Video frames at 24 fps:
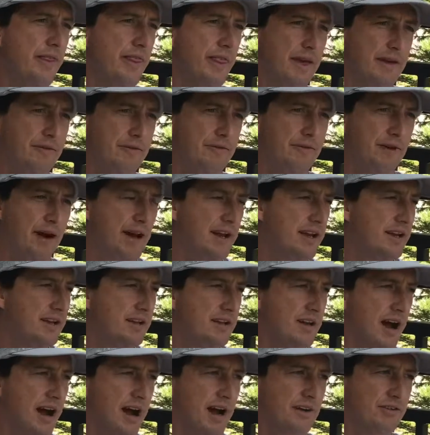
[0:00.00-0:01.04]
They fight and
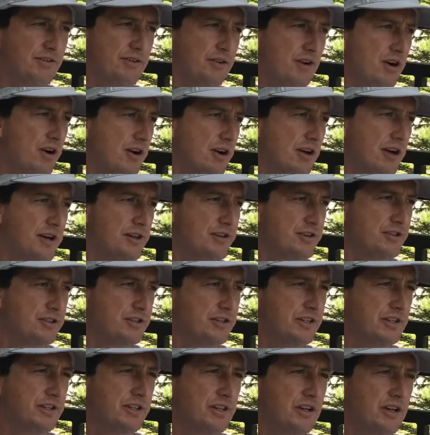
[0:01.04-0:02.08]
die for our
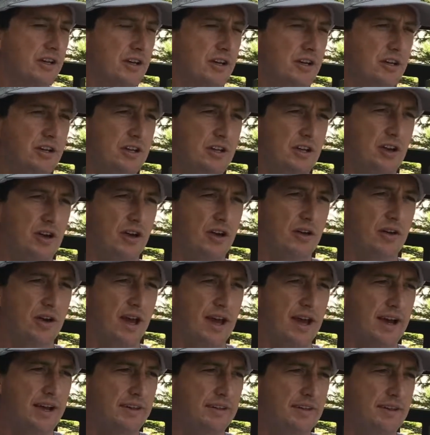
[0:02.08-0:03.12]
country, you know,
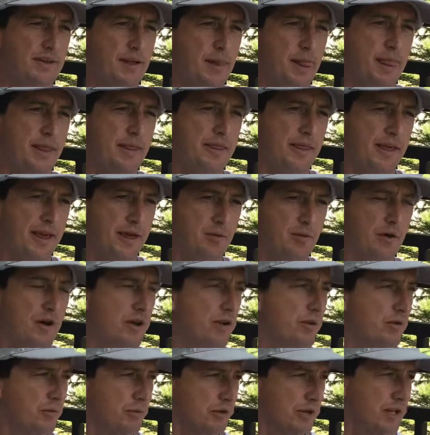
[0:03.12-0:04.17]
and they
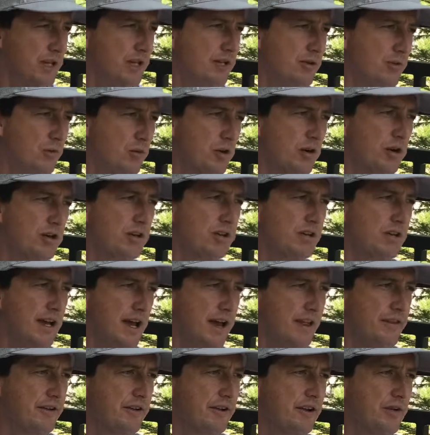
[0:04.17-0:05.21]
want to, we need to work
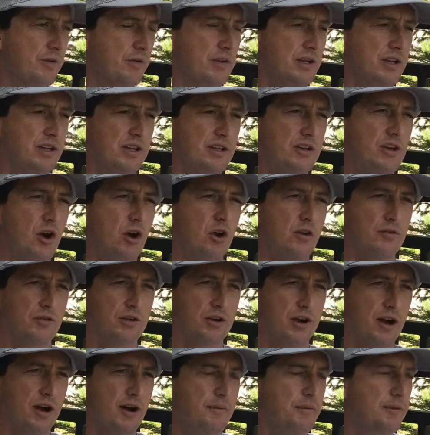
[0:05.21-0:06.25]
together, and we need to
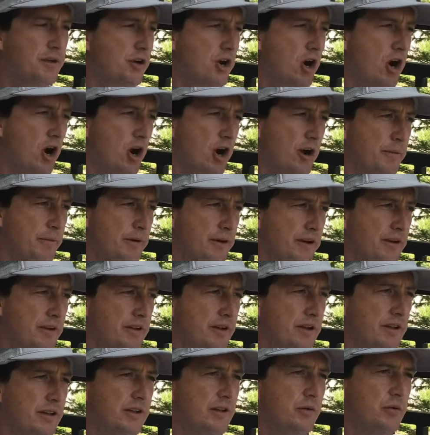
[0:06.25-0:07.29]
overcome the karma
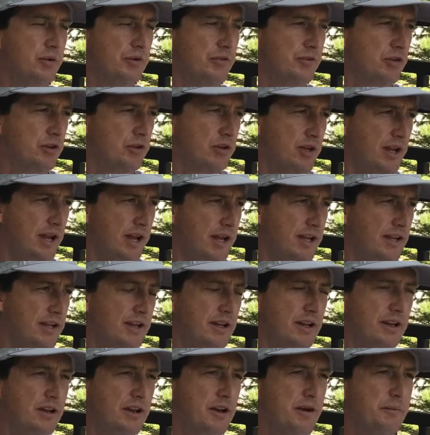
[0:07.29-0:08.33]
that we've created
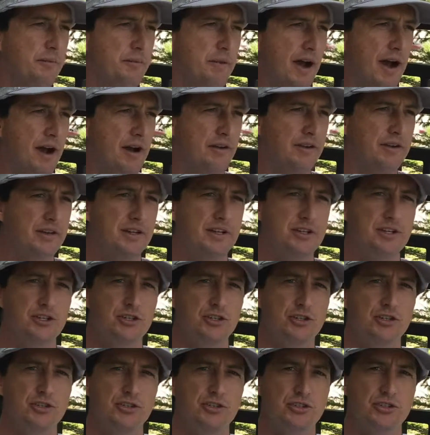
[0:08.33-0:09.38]
and compounded
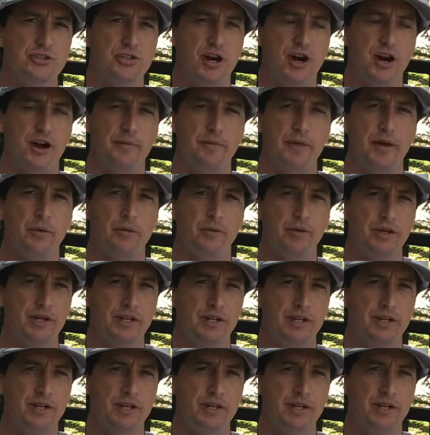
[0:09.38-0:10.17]
issues, um, and we